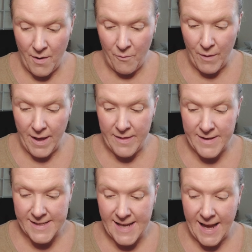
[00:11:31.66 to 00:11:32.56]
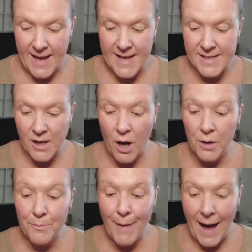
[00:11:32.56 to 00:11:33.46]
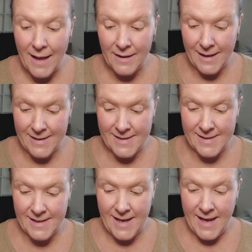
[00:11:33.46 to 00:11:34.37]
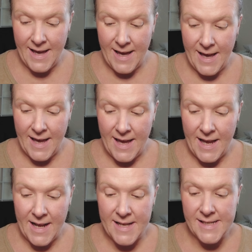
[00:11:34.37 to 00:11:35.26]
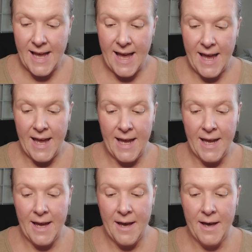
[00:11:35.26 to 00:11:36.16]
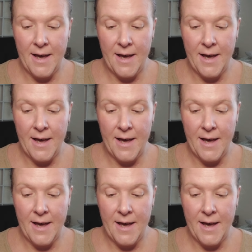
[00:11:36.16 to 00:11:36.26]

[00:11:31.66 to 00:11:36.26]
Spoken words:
with Saint is called Palace. It is a